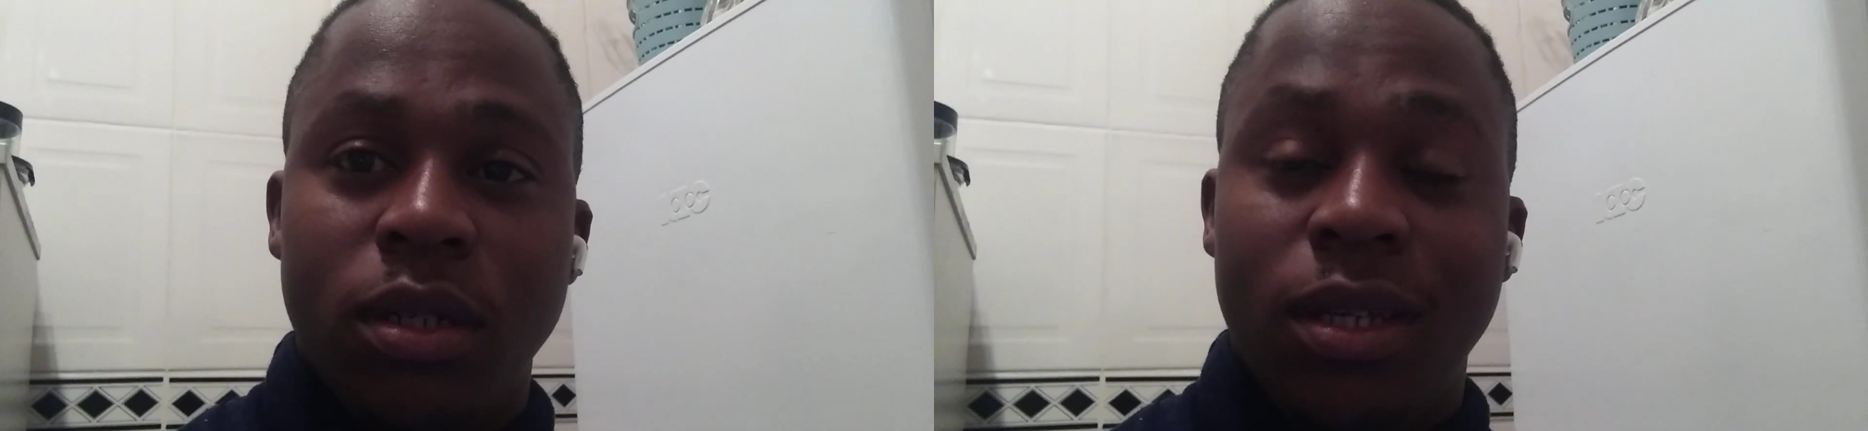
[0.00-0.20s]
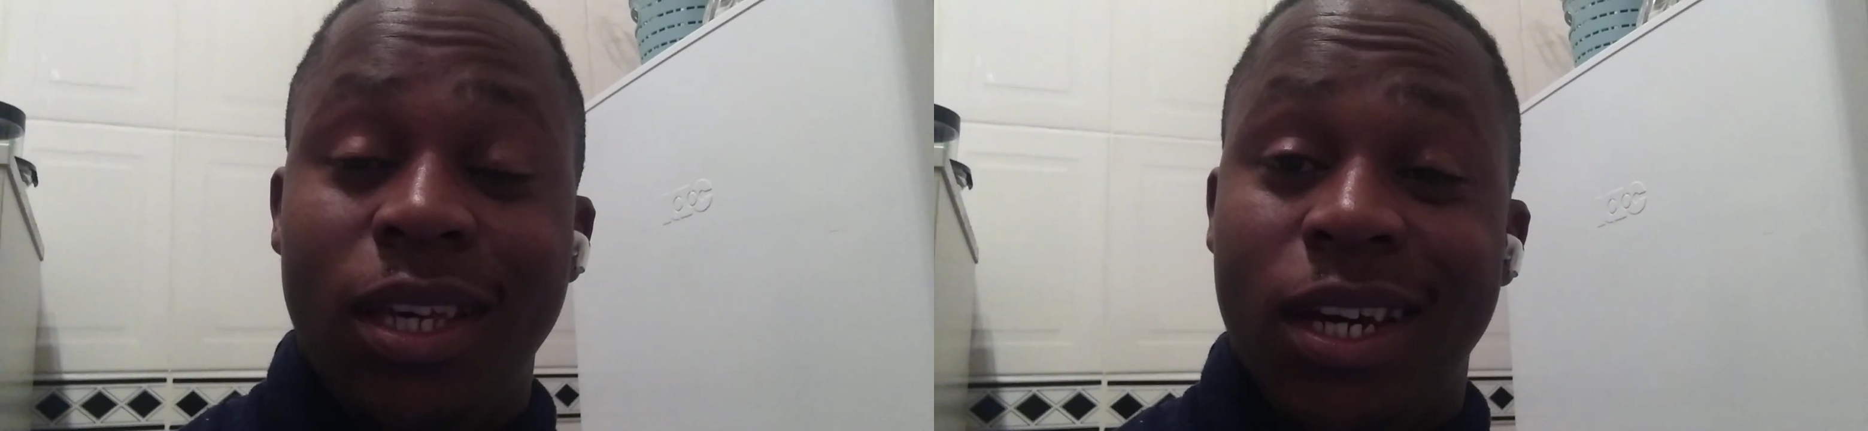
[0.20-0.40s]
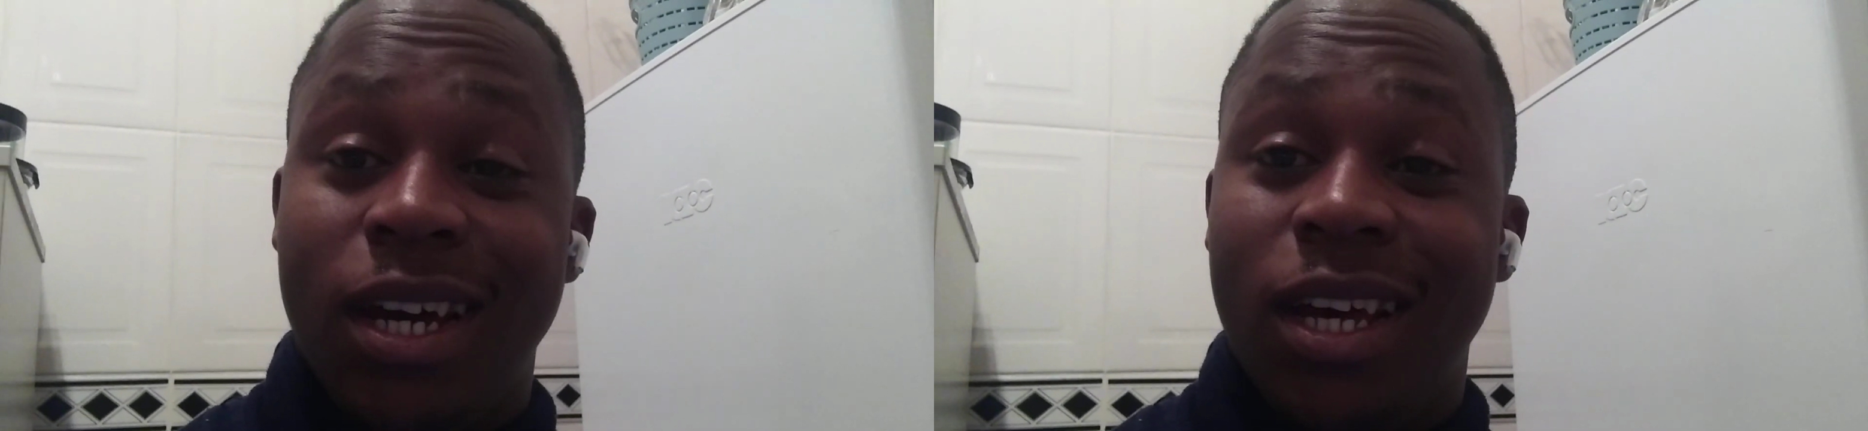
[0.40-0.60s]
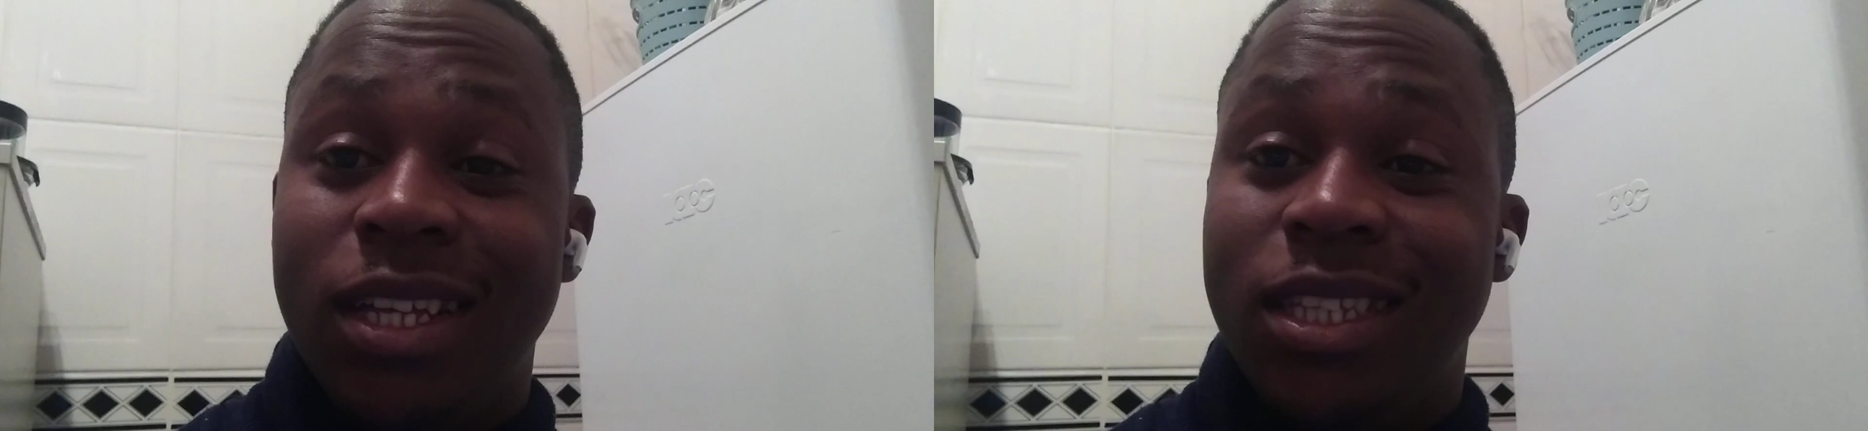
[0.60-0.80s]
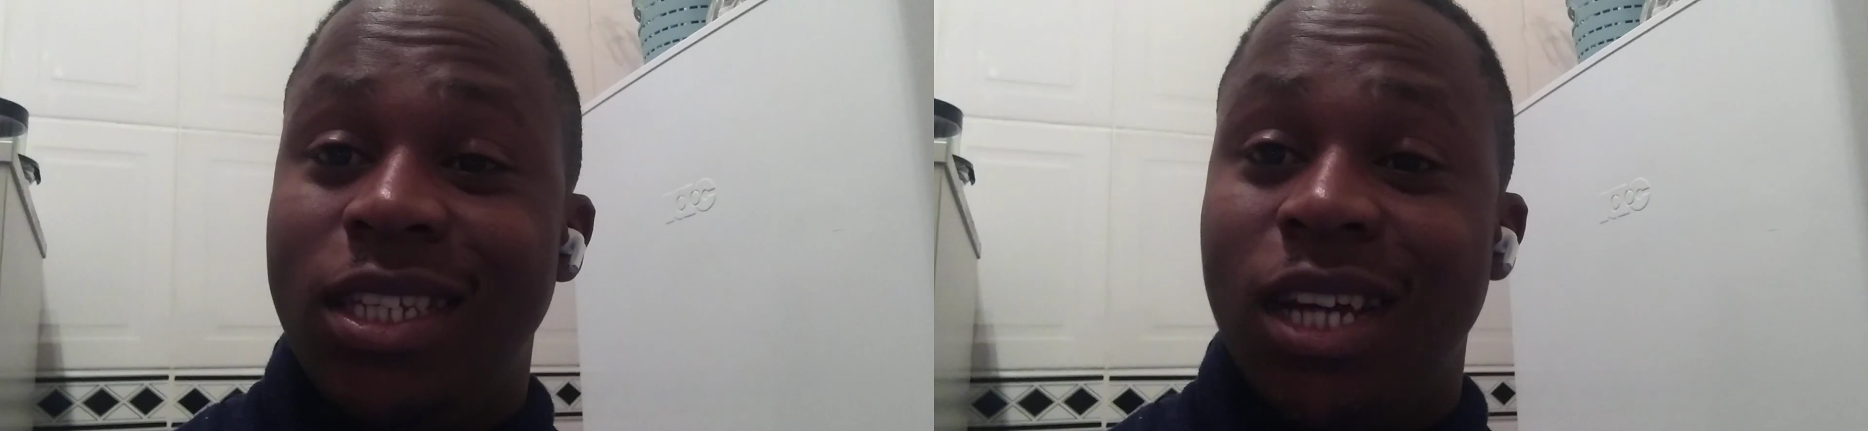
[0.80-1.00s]
Yeah,
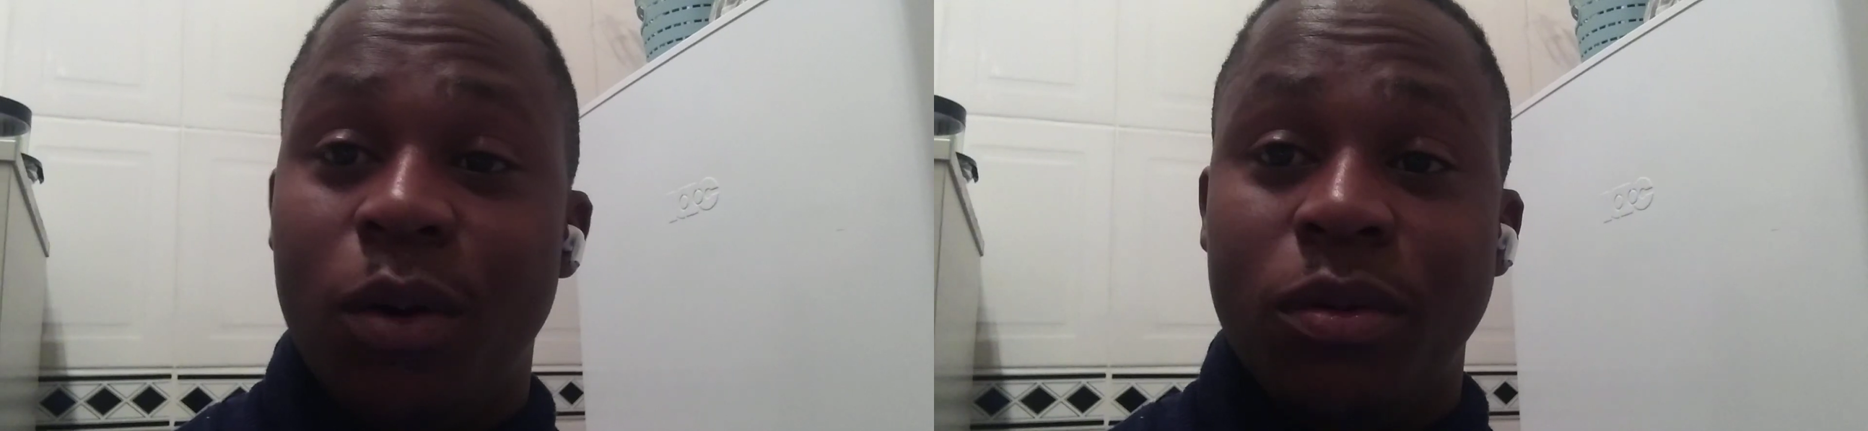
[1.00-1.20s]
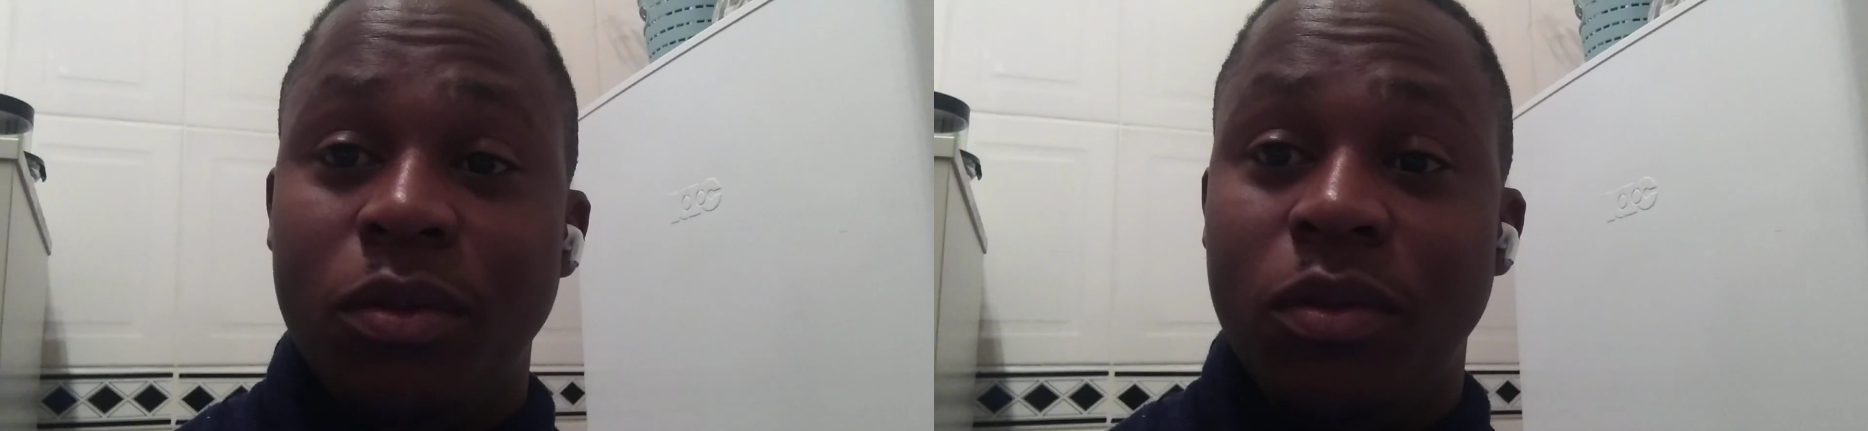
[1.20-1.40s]
Darwin